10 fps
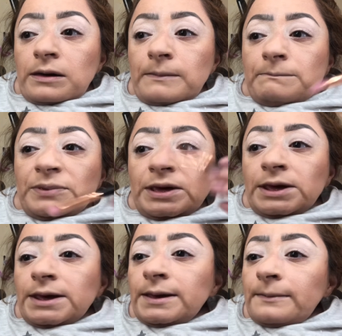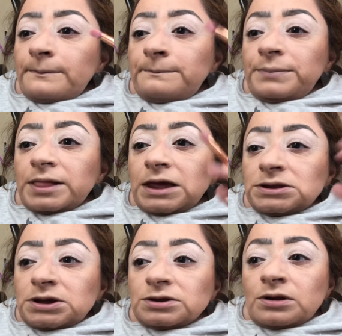be
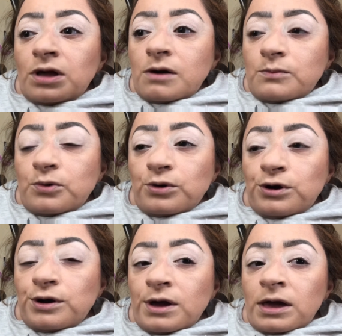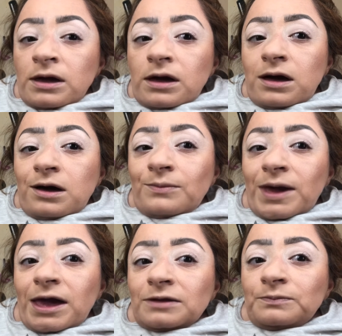blending a lot more
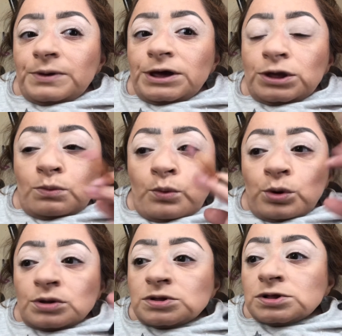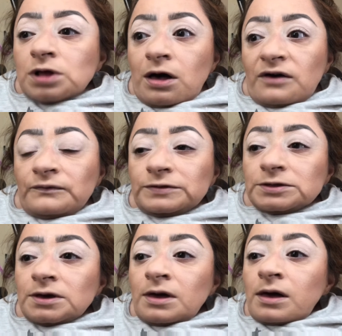and being more soft
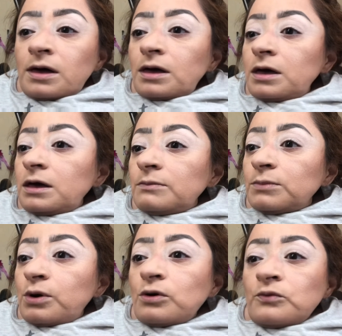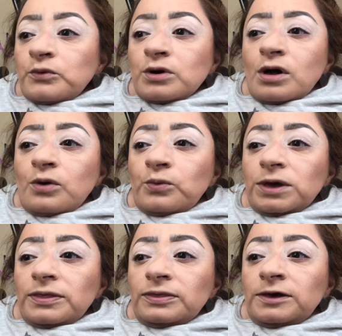overall
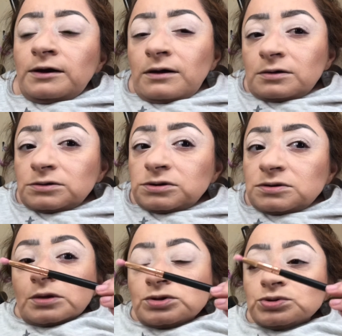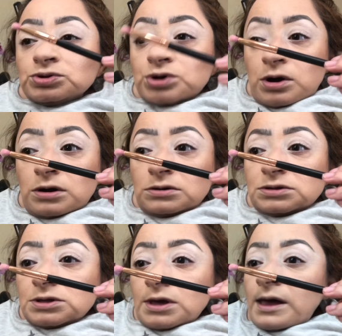with the colors. Start
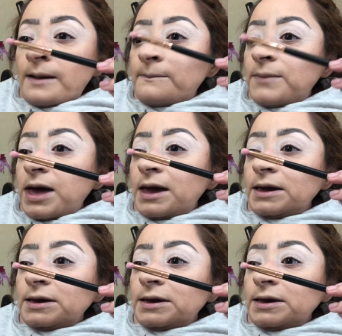by